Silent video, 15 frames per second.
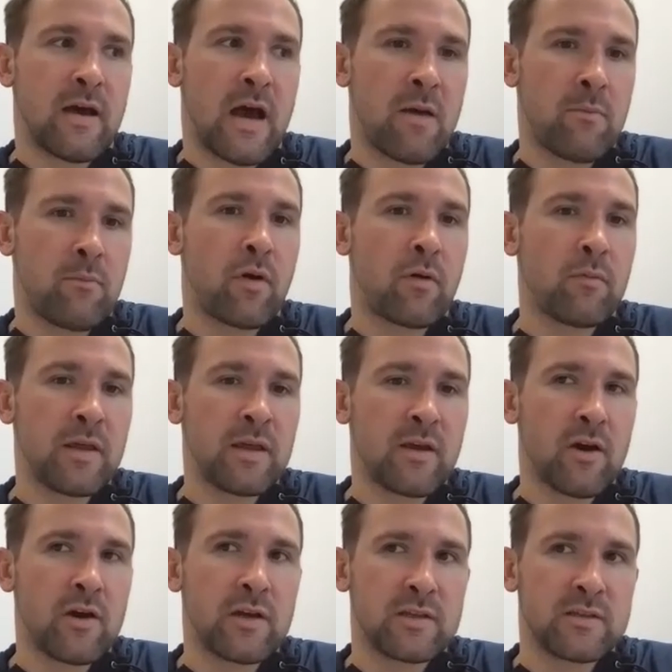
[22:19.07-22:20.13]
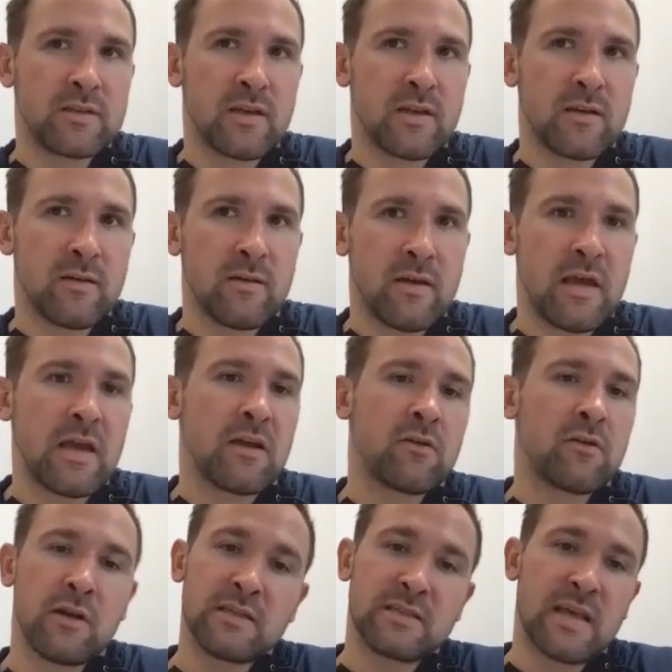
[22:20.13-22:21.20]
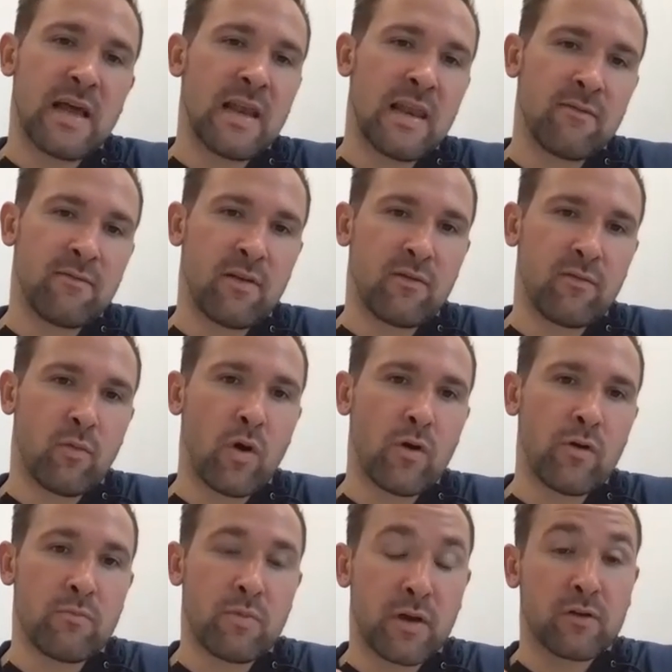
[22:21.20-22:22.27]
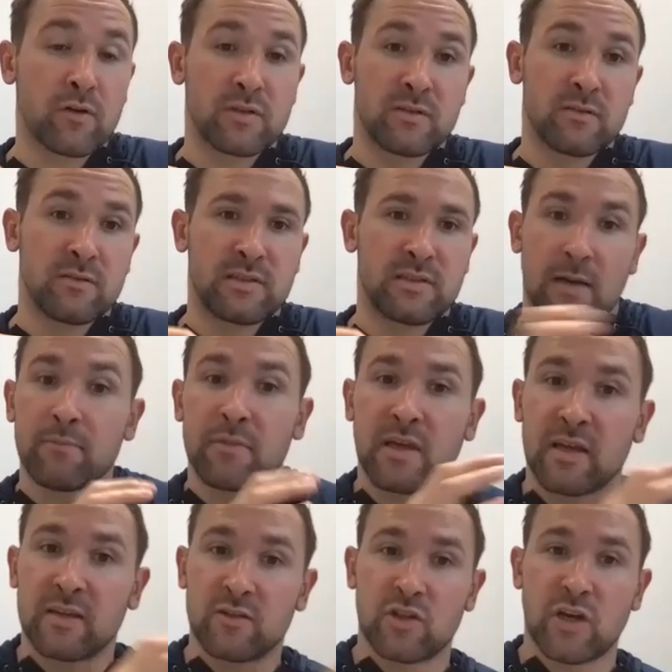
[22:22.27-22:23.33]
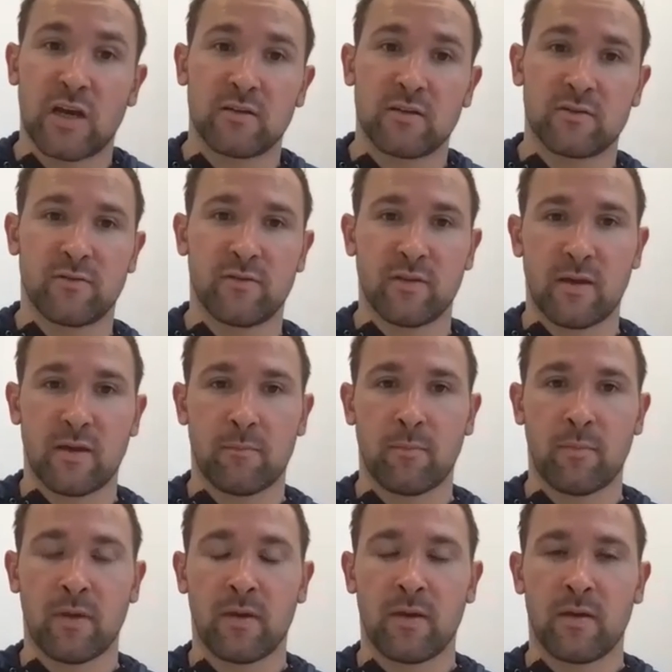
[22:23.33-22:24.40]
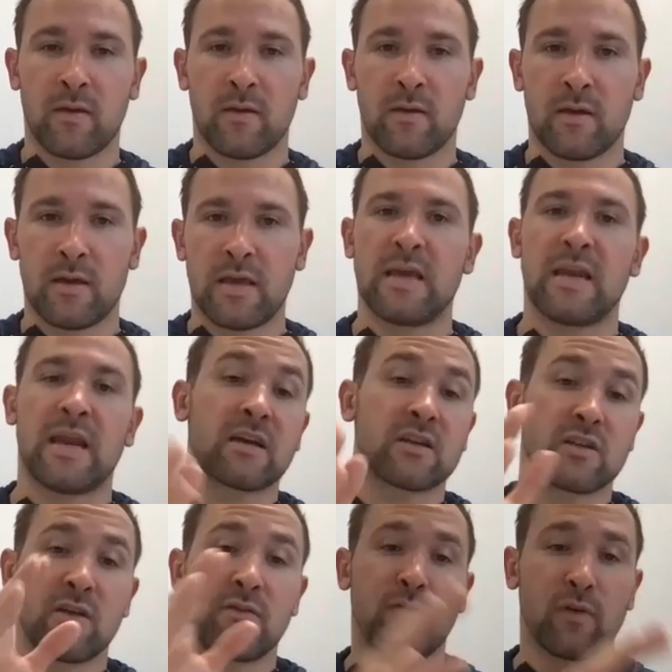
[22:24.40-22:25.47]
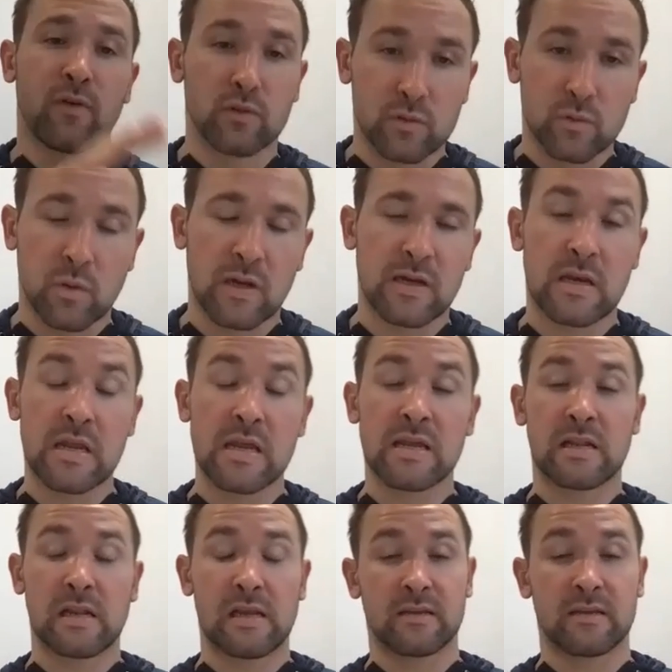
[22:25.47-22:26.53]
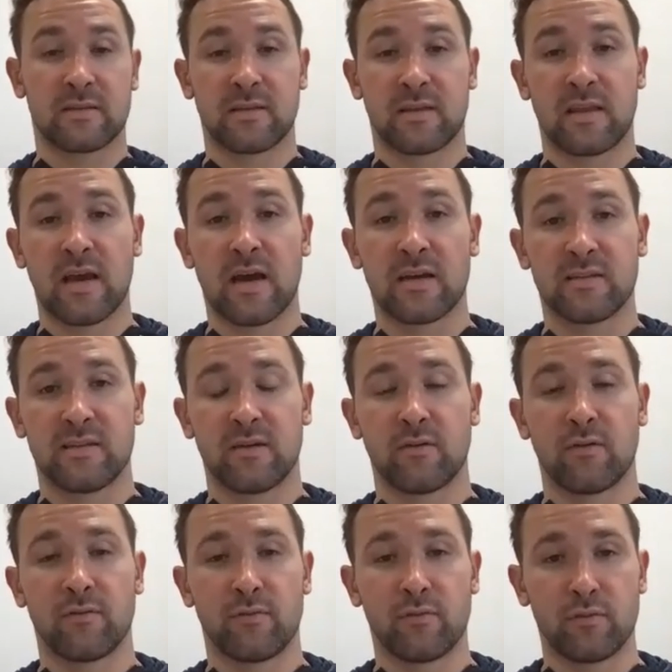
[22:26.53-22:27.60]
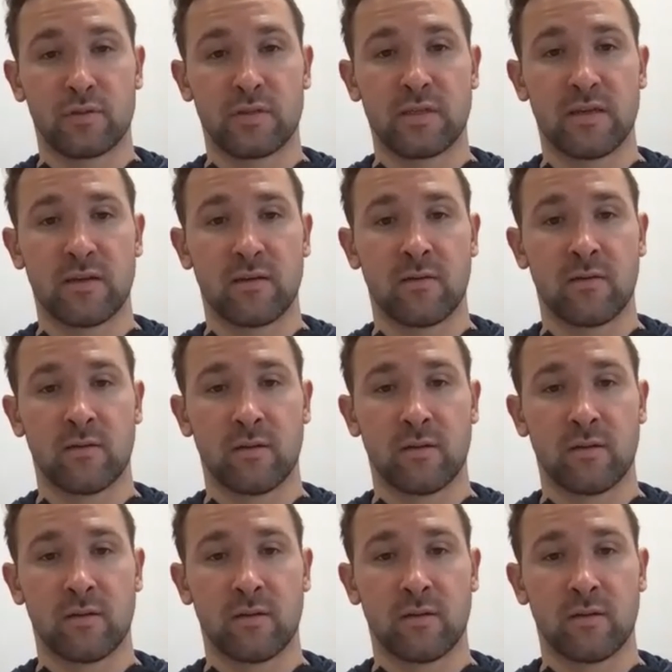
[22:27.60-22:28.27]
I'm probably going to increase that level of worry because something has changed for them. It actually falls quite neatly into the idea of routine